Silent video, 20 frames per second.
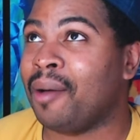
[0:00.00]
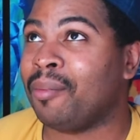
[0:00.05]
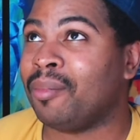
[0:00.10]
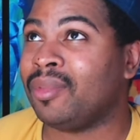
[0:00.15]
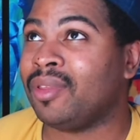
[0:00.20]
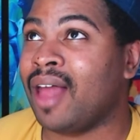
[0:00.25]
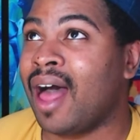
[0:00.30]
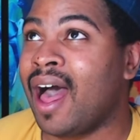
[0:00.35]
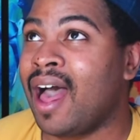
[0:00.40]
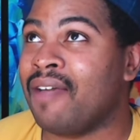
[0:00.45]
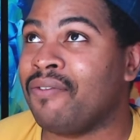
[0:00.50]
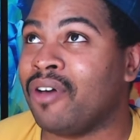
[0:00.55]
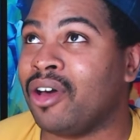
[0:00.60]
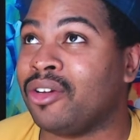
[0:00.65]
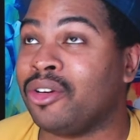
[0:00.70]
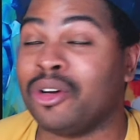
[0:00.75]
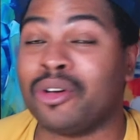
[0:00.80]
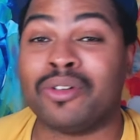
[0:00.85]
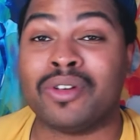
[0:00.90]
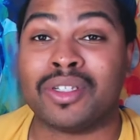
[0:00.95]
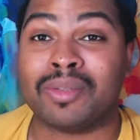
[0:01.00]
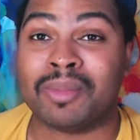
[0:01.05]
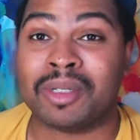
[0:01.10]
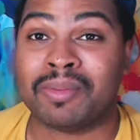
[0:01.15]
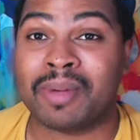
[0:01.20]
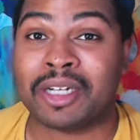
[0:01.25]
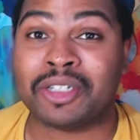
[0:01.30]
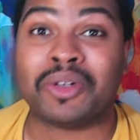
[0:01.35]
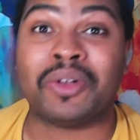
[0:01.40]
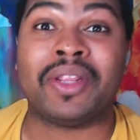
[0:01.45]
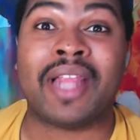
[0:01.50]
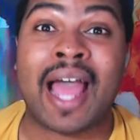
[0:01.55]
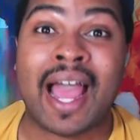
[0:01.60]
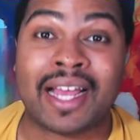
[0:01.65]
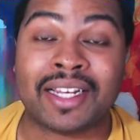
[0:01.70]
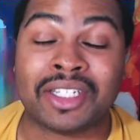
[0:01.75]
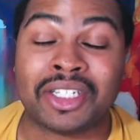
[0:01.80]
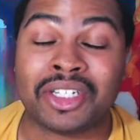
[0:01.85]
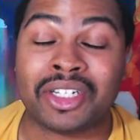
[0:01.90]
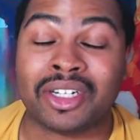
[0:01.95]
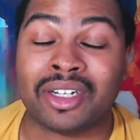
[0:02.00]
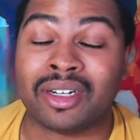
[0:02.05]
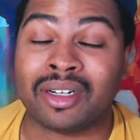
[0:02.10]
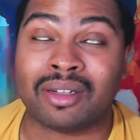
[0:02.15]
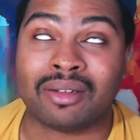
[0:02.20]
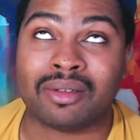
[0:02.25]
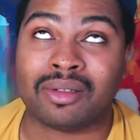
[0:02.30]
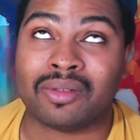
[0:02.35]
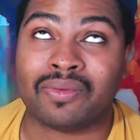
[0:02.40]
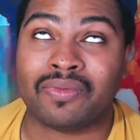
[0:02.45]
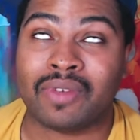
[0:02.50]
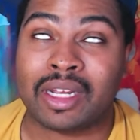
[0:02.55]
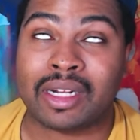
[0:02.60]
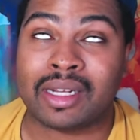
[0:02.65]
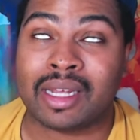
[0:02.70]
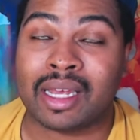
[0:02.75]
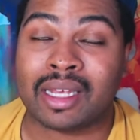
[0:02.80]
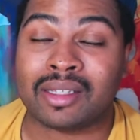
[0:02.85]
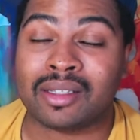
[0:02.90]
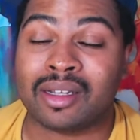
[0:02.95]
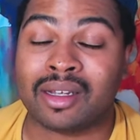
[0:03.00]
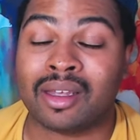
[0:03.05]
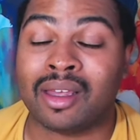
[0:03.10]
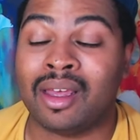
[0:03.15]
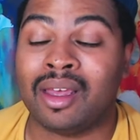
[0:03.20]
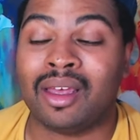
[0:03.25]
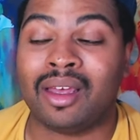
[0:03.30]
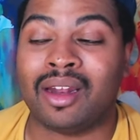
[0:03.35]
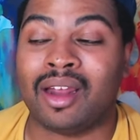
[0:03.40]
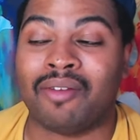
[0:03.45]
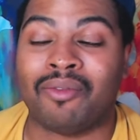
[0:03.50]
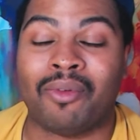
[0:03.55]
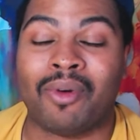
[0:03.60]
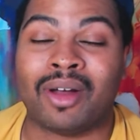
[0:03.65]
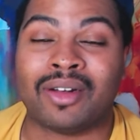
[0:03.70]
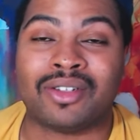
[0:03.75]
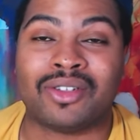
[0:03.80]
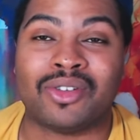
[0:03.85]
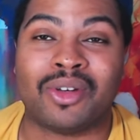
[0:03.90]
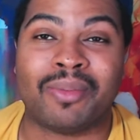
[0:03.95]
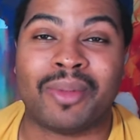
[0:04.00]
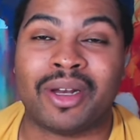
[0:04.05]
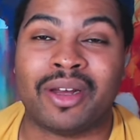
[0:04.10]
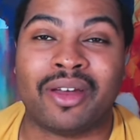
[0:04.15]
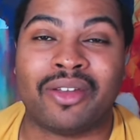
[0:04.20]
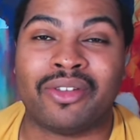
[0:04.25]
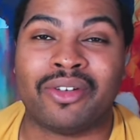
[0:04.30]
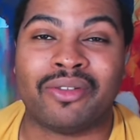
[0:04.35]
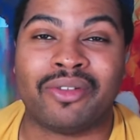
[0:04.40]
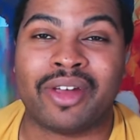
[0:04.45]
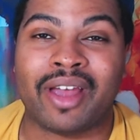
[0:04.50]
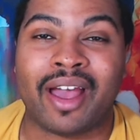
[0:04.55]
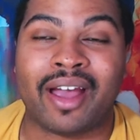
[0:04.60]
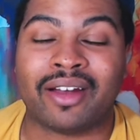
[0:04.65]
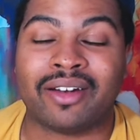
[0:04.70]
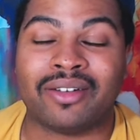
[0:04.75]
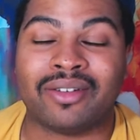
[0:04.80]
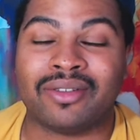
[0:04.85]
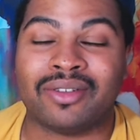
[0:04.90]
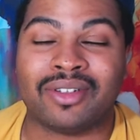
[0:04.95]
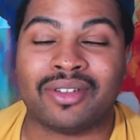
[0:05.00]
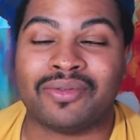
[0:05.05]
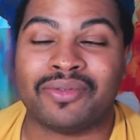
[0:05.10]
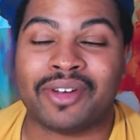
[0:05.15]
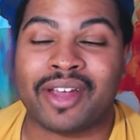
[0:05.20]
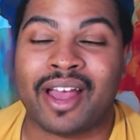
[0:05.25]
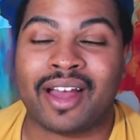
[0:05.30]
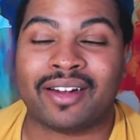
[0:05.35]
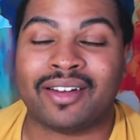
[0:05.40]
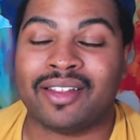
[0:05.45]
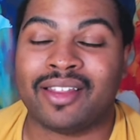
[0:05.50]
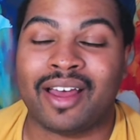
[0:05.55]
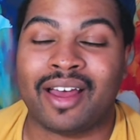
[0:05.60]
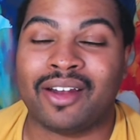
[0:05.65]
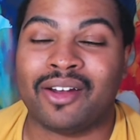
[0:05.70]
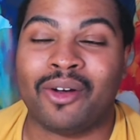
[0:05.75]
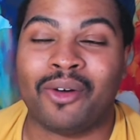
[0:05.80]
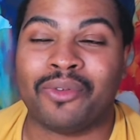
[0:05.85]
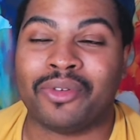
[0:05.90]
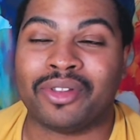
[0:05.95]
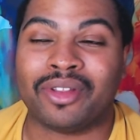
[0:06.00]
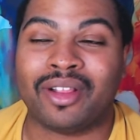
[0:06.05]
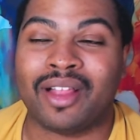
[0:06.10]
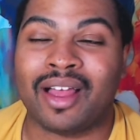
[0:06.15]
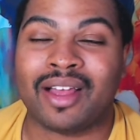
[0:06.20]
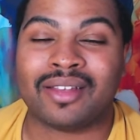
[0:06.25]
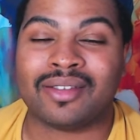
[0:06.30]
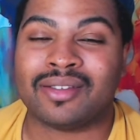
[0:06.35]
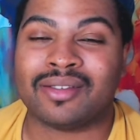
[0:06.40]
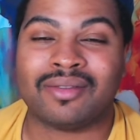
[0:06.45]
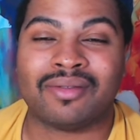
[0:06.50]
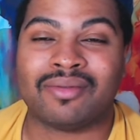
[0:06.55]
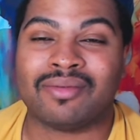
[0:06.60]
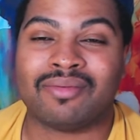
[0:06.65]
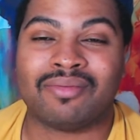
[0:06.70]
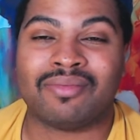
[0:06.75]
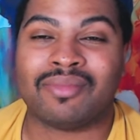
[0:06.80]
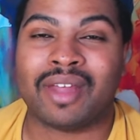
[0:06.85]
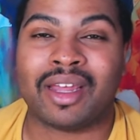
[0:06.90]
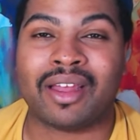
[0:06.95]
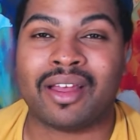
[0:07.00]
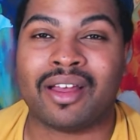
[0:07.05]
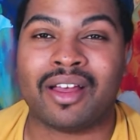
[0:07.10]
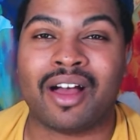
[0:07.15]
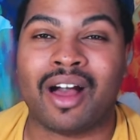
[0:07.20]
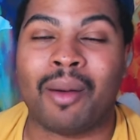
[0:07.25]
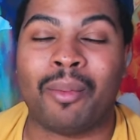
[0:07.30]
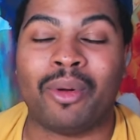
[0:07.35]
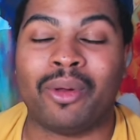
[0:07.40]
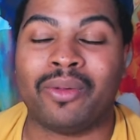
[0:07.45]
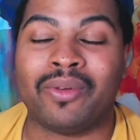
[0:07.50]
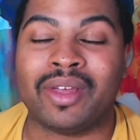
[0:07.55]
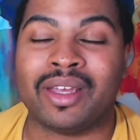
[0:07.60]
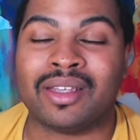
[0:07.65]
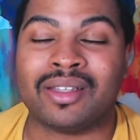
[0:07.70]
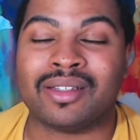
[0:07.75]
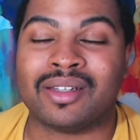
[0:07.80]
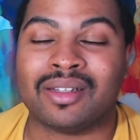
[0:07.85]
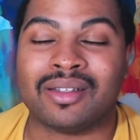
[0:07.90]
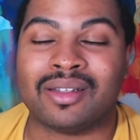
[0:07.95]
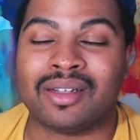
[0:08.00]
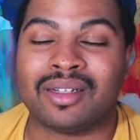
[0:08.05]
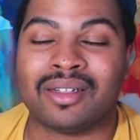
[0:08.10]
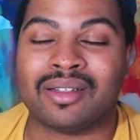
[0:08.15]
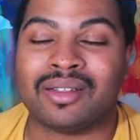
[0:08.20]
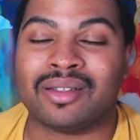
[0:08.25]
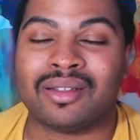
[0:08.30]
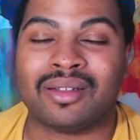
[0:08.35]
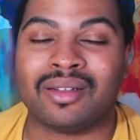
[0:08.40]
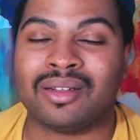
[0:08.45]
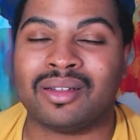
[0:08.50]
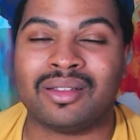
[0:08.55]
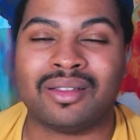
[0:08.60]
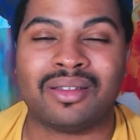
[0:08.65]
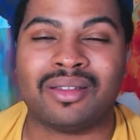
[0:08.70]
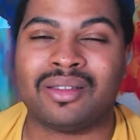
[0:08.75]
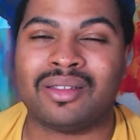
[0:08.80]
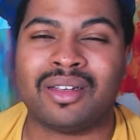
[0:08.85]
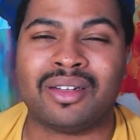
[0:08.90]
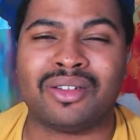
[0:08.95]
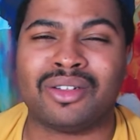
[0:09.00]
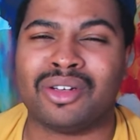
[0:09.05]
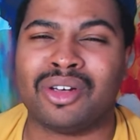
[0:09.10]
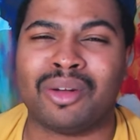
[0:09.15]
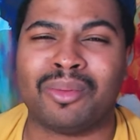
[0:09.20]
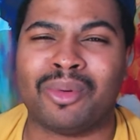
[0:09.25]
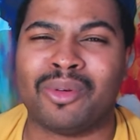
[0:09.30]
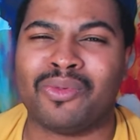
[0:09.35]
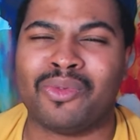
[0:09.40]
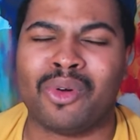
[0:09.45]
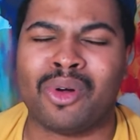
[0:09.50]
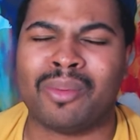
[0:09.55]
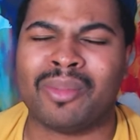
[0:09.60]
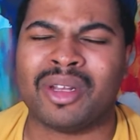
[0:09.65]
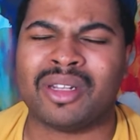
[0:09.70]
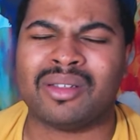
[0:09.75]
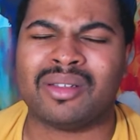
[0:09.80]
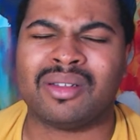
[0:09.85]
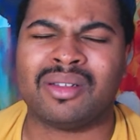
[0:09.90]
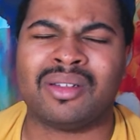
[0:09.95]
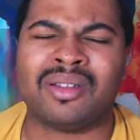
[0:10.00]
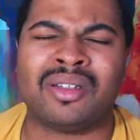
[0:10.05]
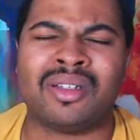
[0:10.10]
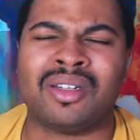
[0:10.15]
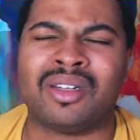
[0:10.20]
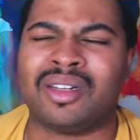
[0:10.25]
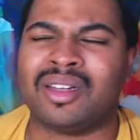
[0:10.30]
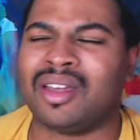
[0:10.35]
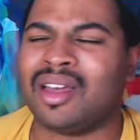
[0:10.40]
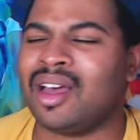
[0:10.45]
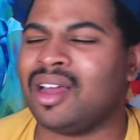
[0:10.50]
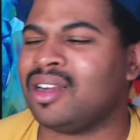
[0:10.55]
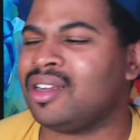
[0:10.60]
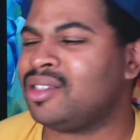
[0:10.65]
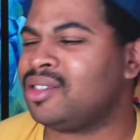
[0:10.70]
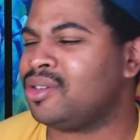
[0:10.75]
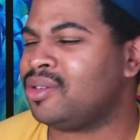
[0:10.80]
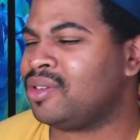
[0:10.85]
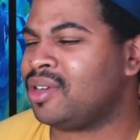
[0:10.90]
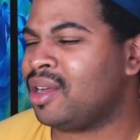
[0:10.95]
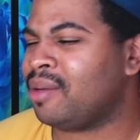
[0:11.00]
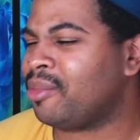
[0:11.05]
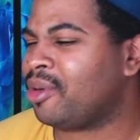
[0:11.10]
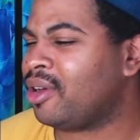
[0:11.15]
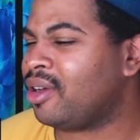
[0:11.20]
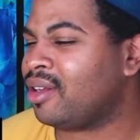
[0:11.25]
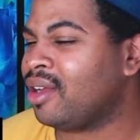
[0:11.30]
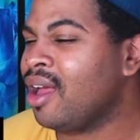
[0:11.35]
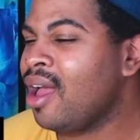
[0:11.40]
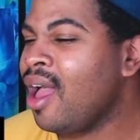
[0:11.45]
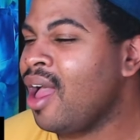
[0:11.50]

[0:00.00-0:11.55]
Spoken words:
live on her Christmas special last year, and it was fantastic. And I've watched so many other reactors just react to that over the last like couple weeks, because it's such a good performance. Oh god, it's so damn good.